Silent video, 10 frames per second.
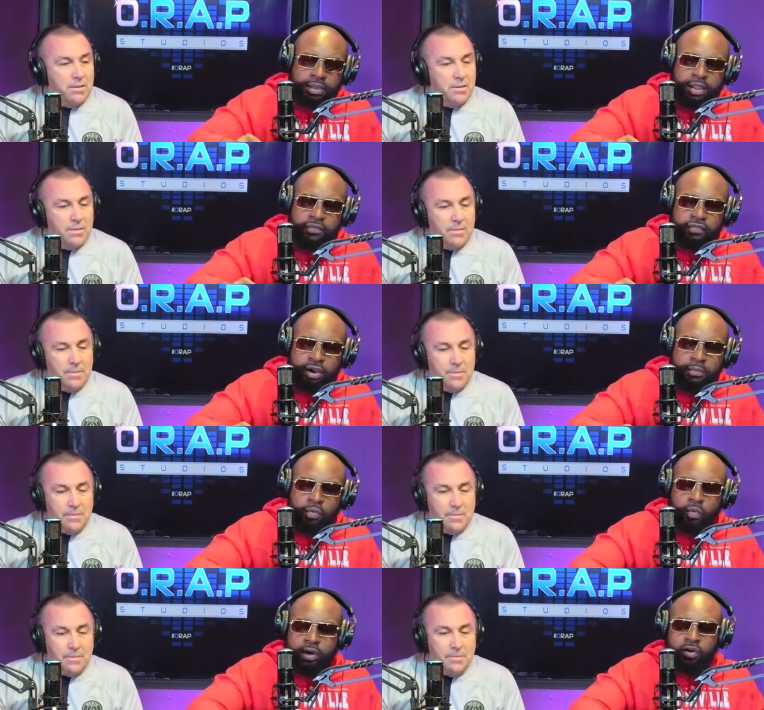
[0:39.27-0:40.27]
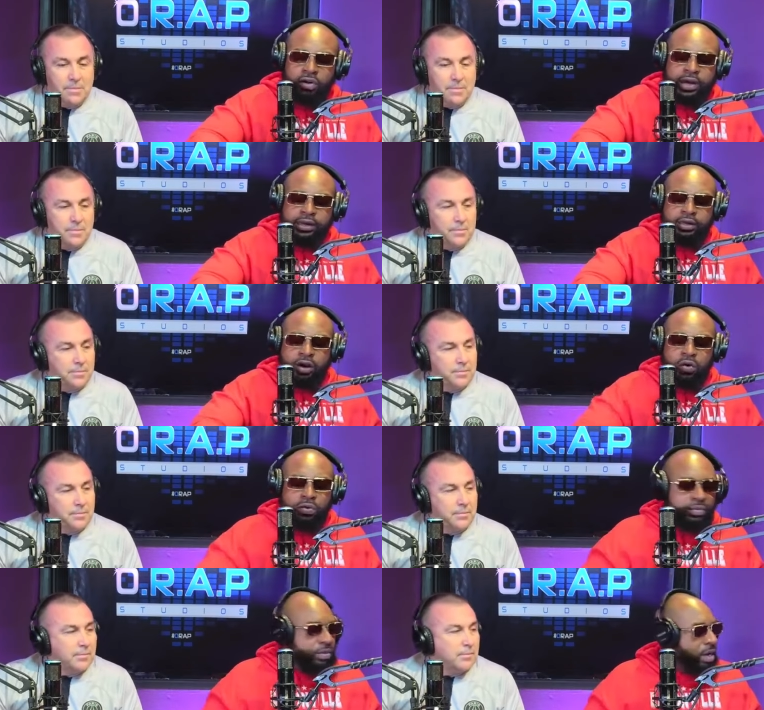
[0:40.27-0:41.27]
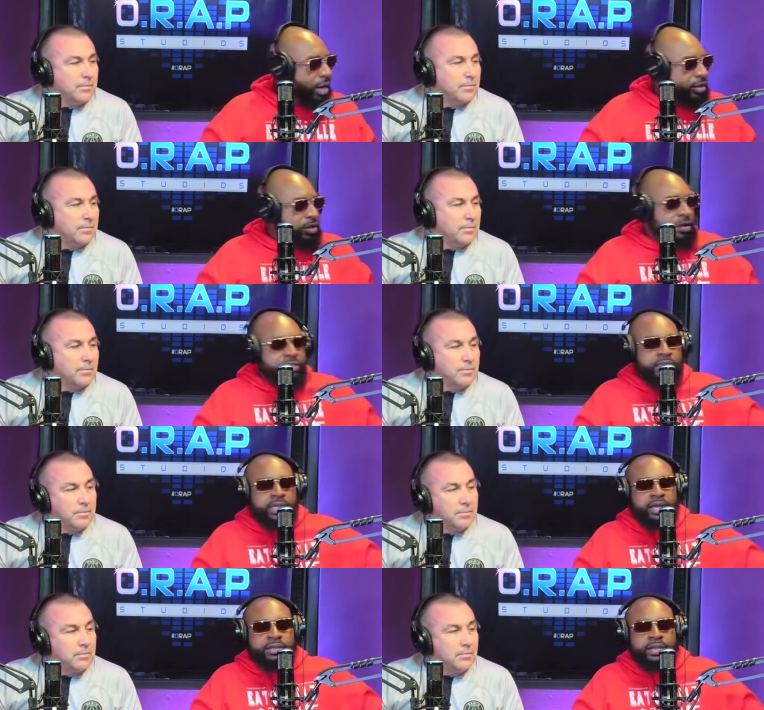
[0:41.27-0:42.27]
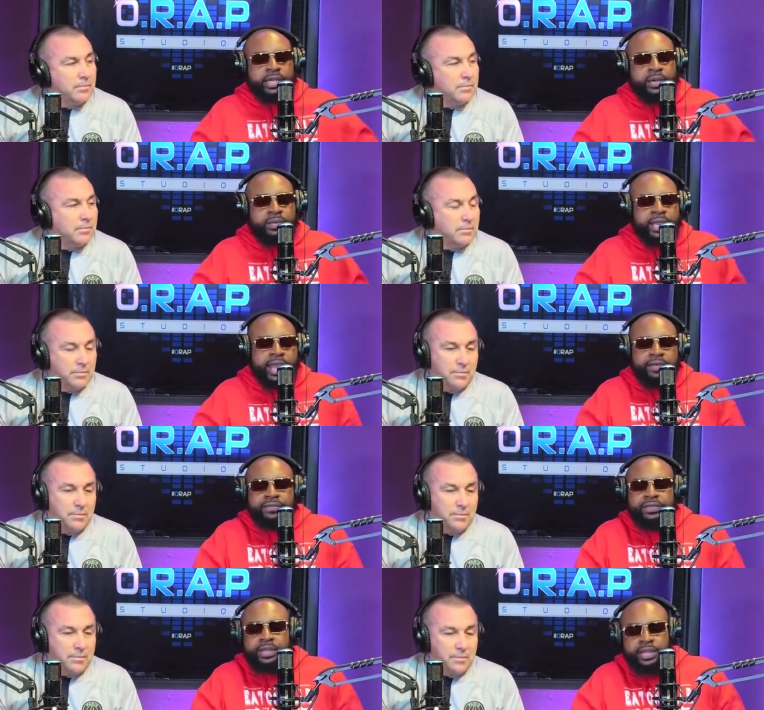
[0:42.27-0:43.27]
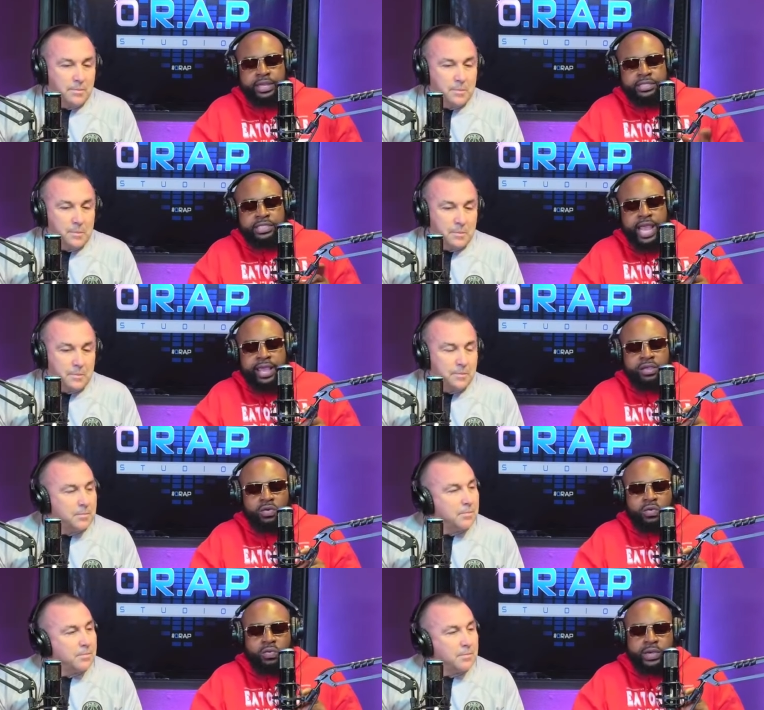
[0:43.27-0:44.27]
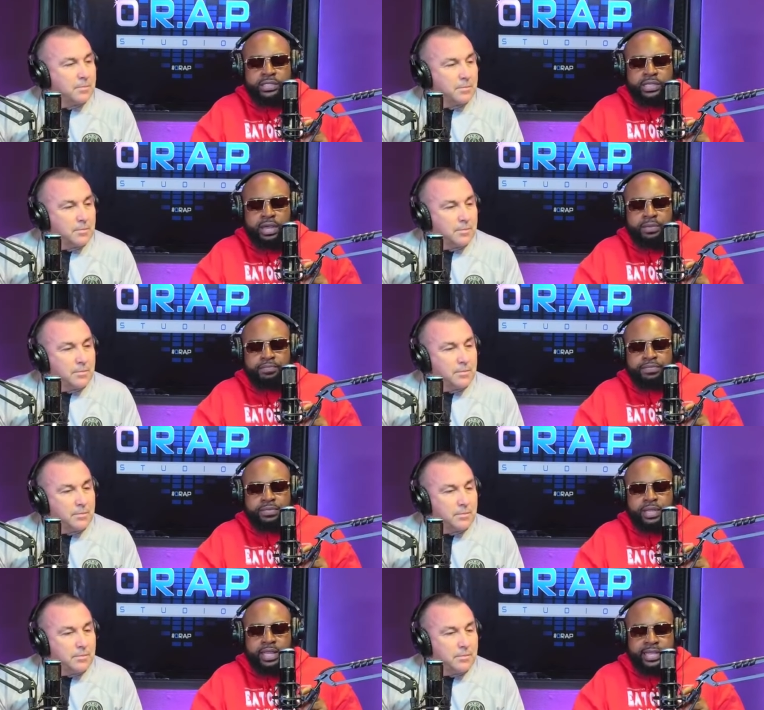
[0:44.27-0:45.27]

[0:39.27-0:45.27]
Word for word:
Speaker 1: From one Orlando uh, star to the other, here we have Shaq, who was, um, like I